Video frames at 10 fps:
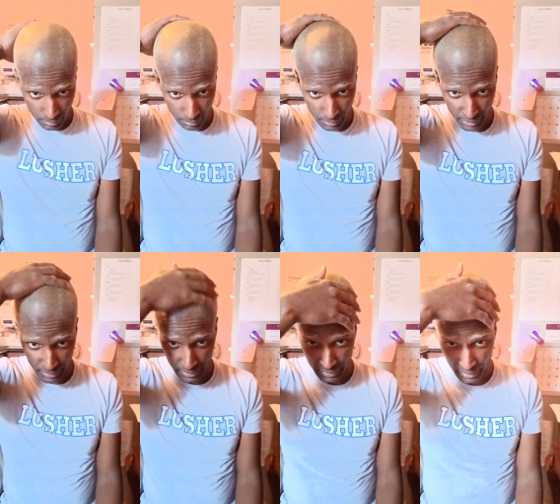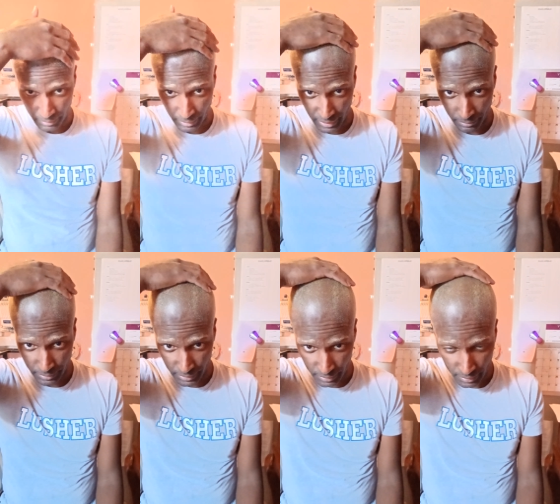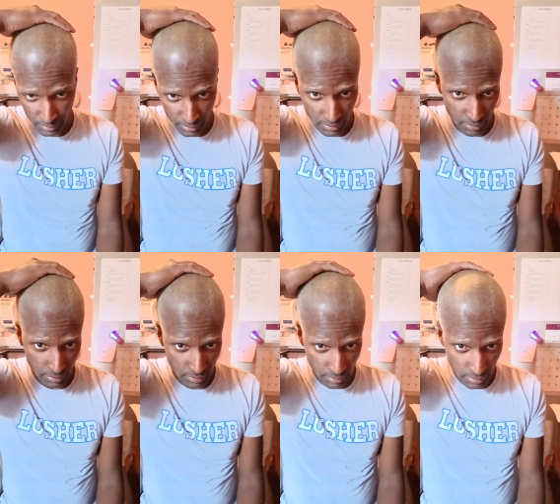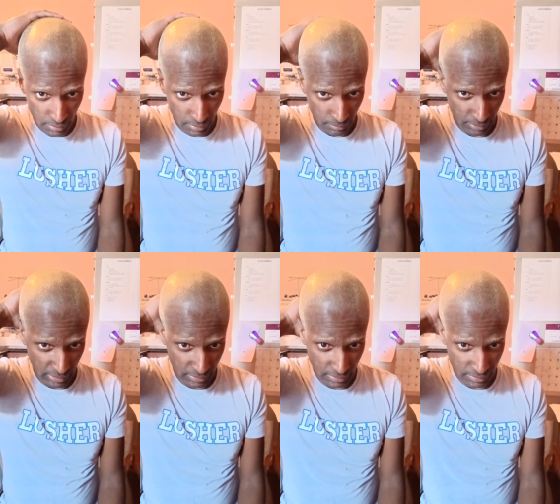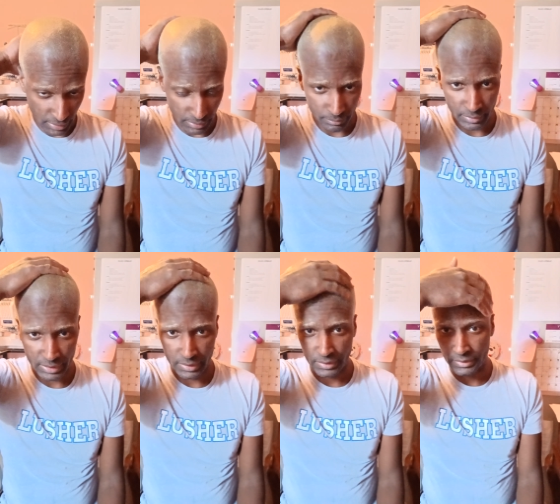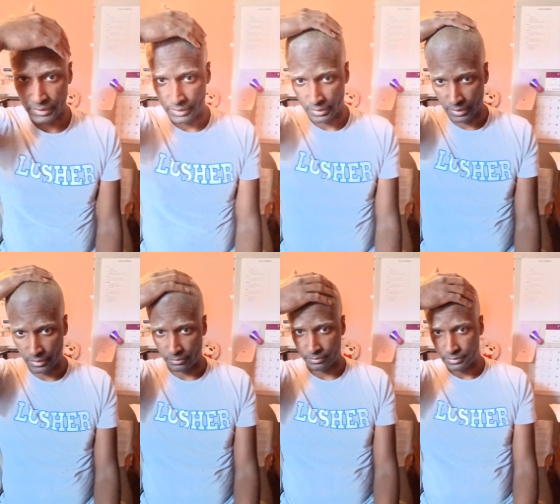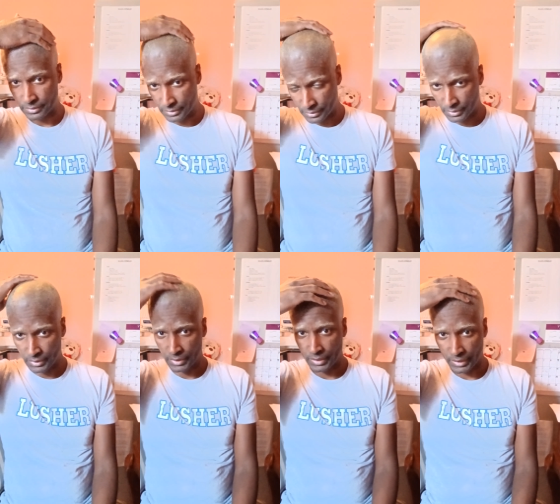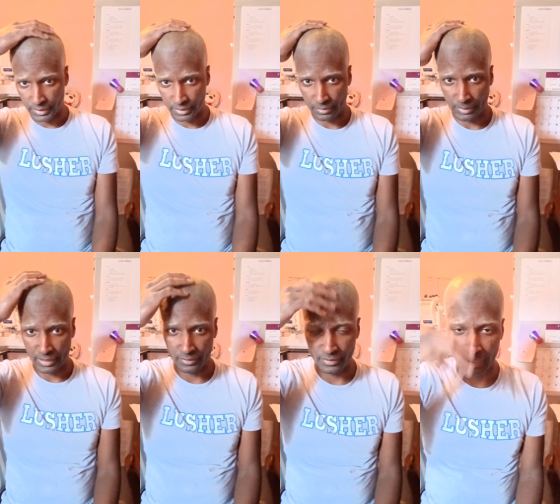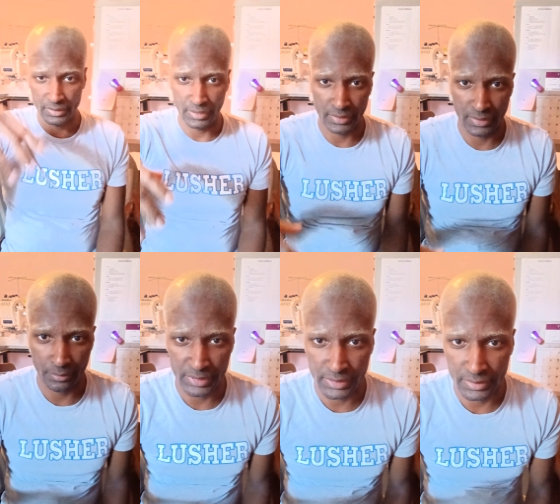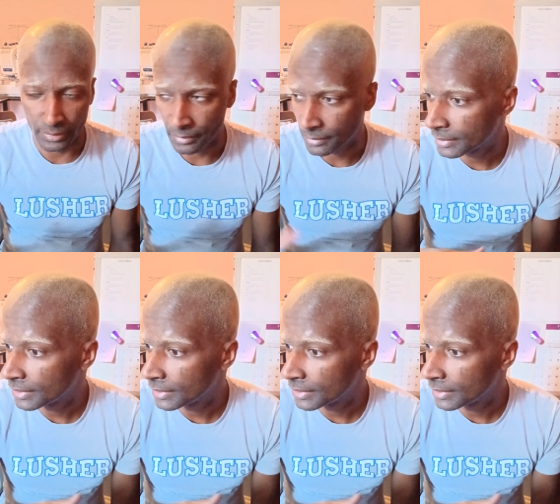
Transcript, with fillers: much I'm happy because I messed it up. I, cut, I don't know, I, I did not mess it up.